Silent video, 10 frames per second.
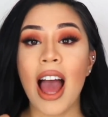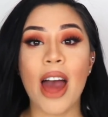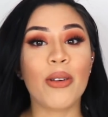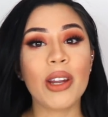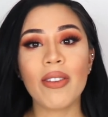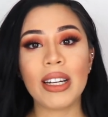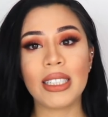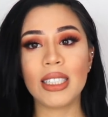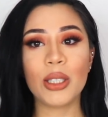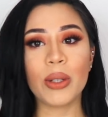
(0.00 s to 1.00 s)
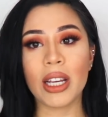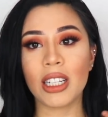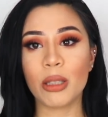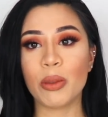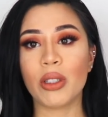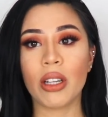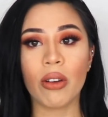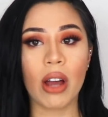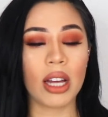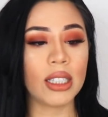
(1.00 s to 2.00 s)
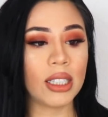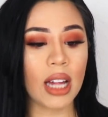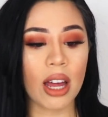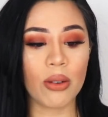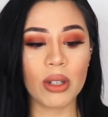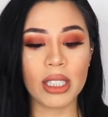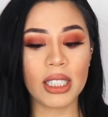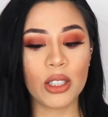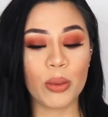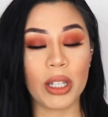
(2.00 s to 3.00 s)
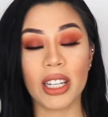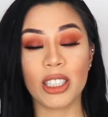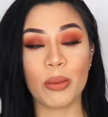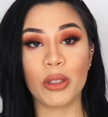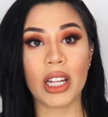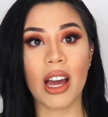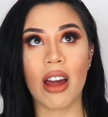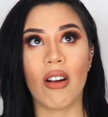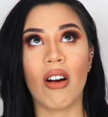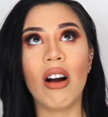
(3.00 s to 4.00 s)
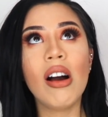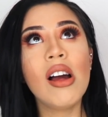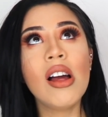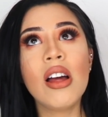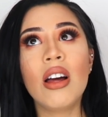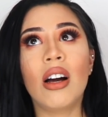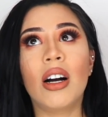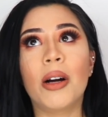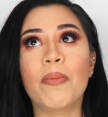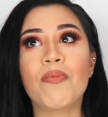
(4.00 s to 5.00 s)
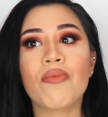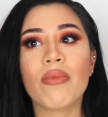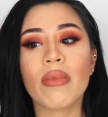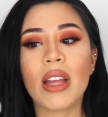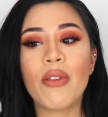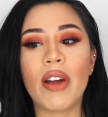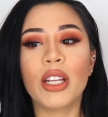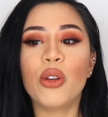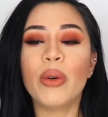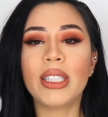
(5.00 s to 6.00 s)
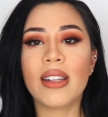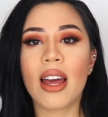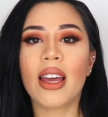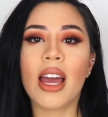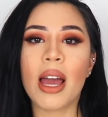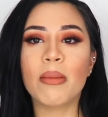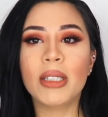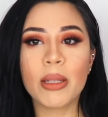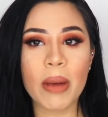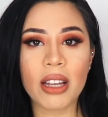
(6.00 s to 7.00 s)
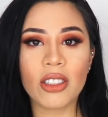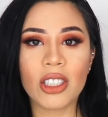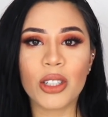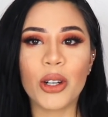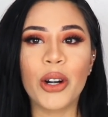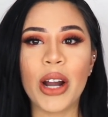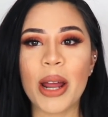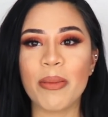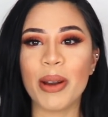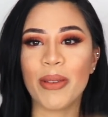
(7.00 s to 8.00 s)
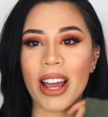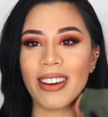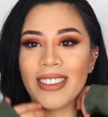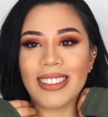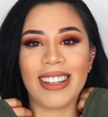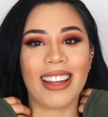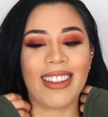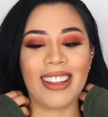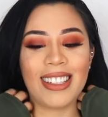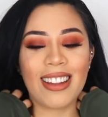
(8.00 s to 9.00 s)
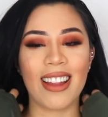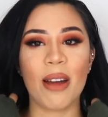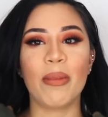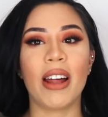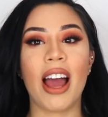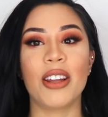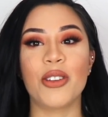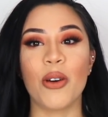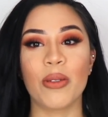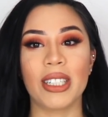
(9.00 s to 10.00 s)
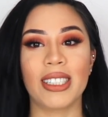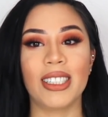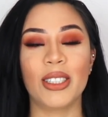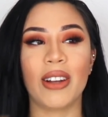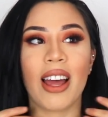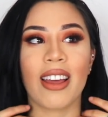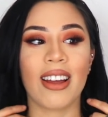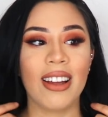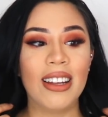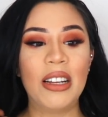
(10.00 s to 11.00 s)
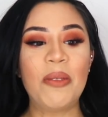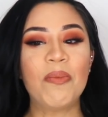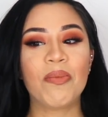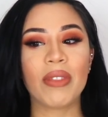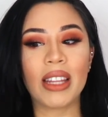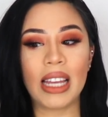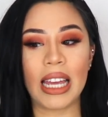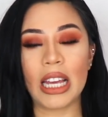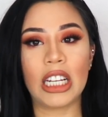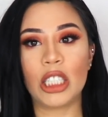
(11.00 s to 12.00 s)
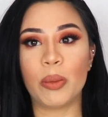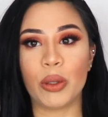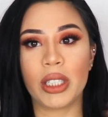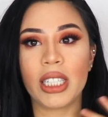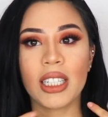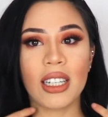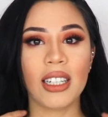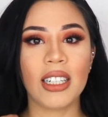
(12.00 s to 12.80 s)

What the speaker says: I don't even listen to English music, you guys. I don't listen to English music at all. If I do, it's like MC Magic or NB Writers, like things like that, but I don't listen to like English music.